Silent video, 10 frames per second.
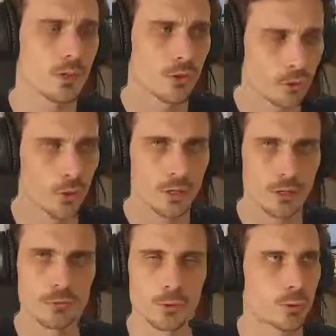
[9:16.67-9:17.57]
30
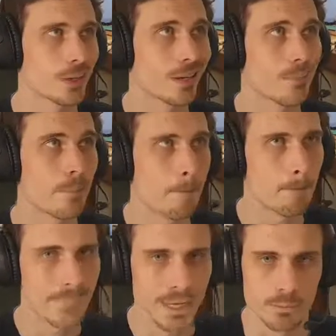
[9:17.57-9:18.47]
of those
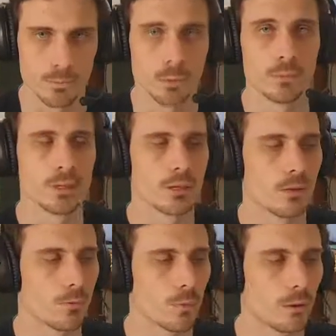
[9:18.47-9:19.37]
minimum
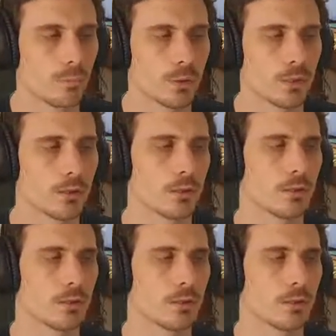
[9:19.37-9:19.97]
will be